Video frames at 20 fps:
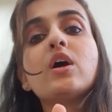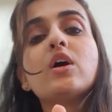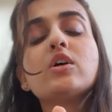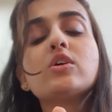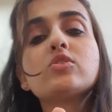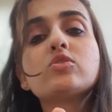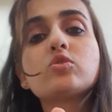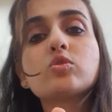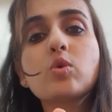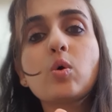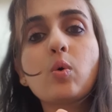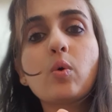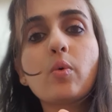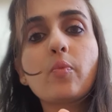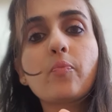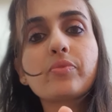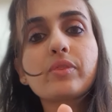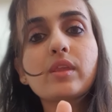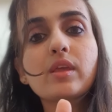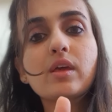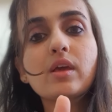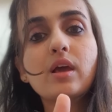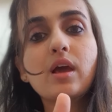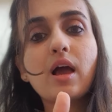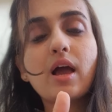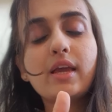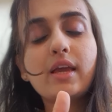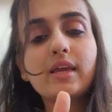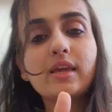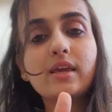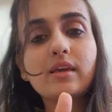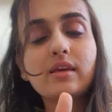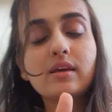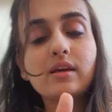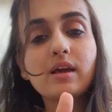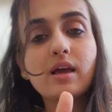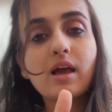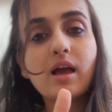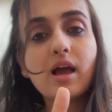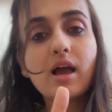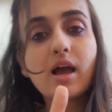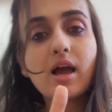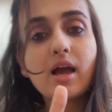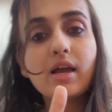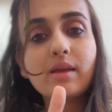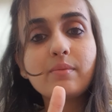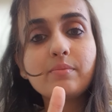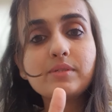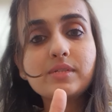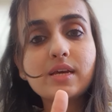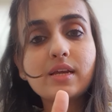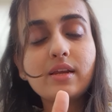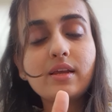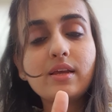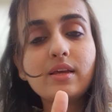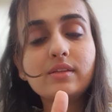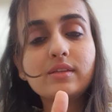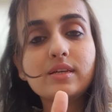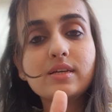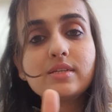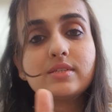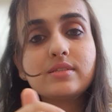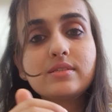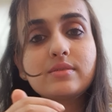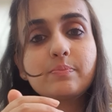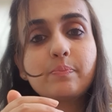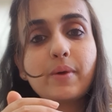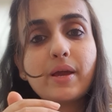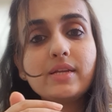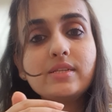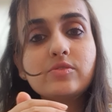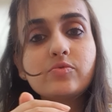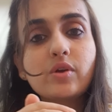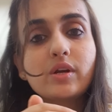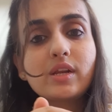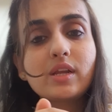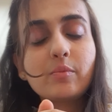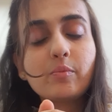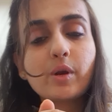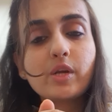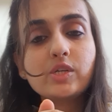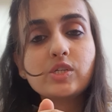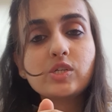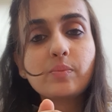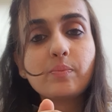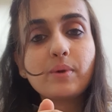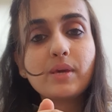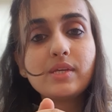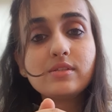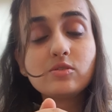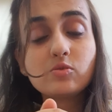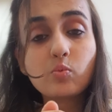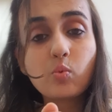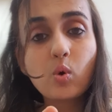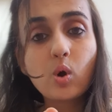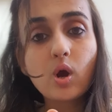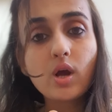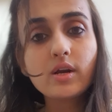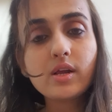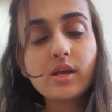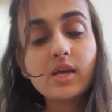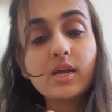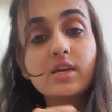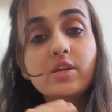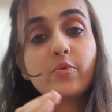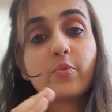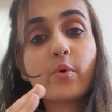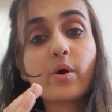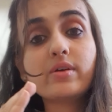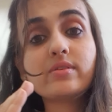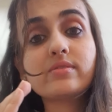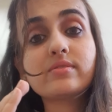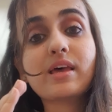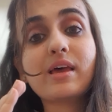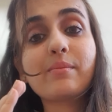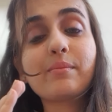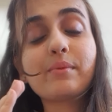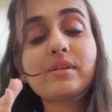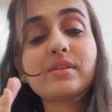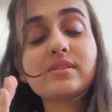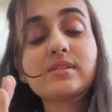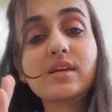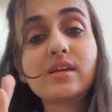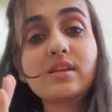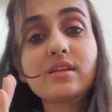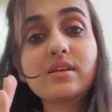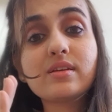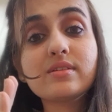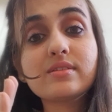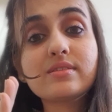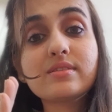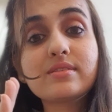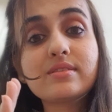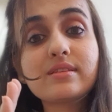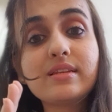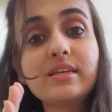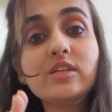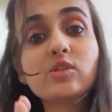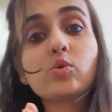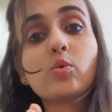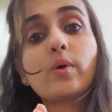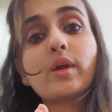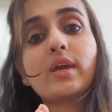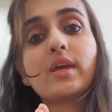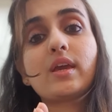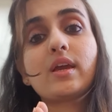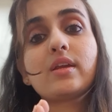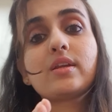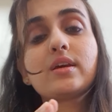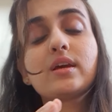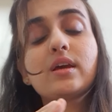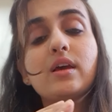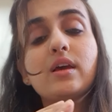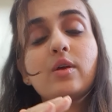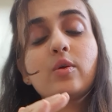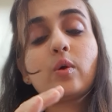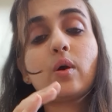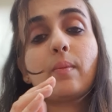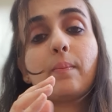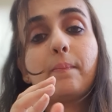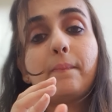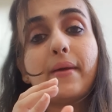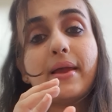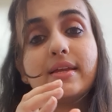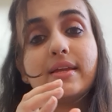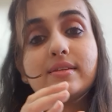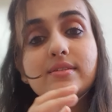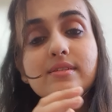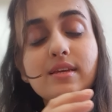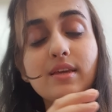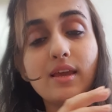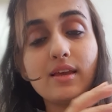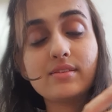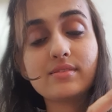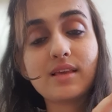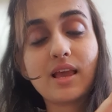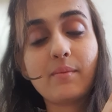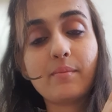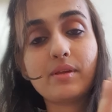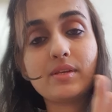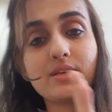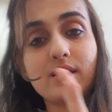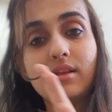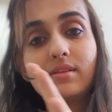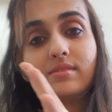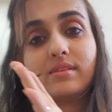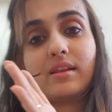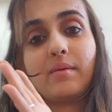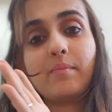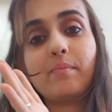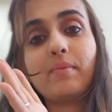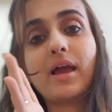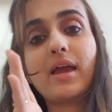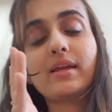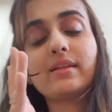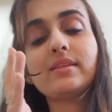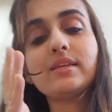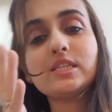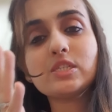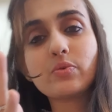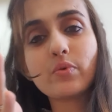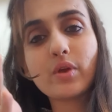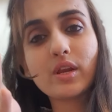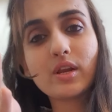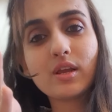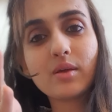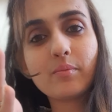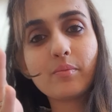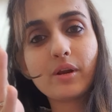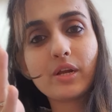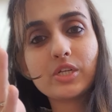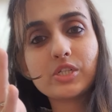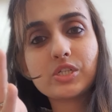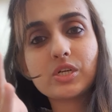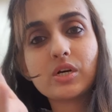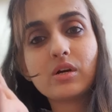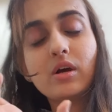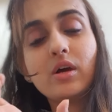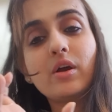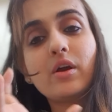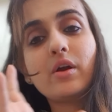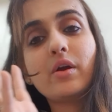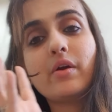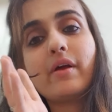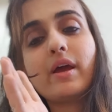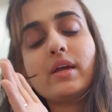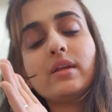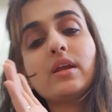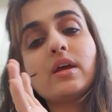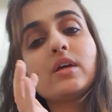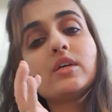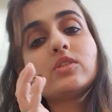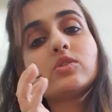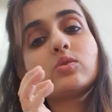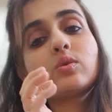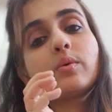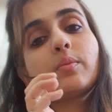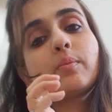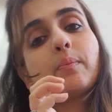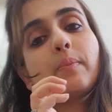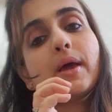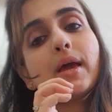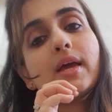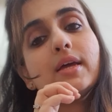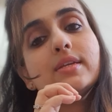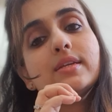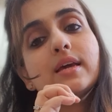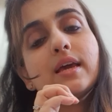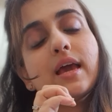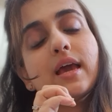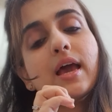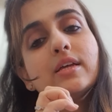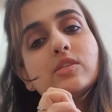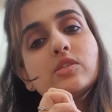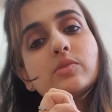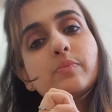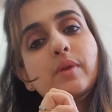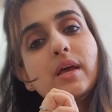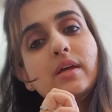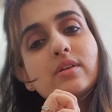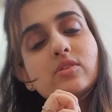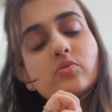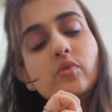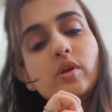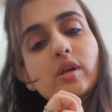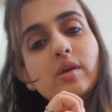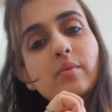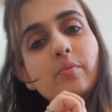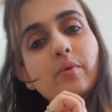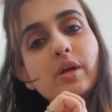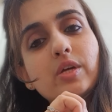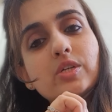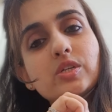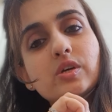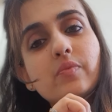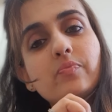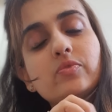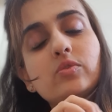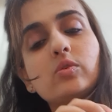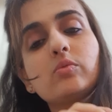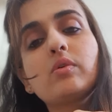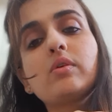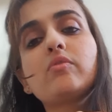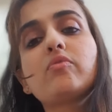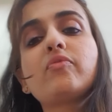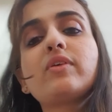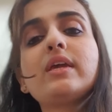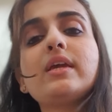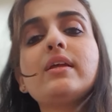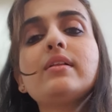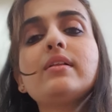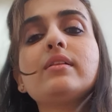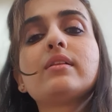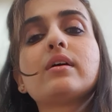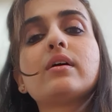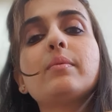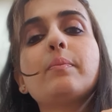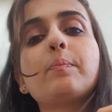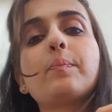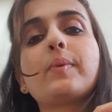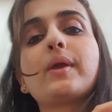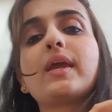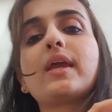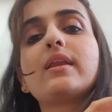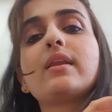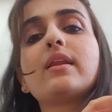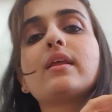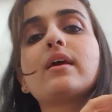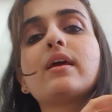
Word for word: so i I am telling this bend straightening pressure means what? You are simultaneously doing it. You are bending and simultaneously applying the straightening pressure, right? So bend and apply the straightening pressure. So you'll feel the pain,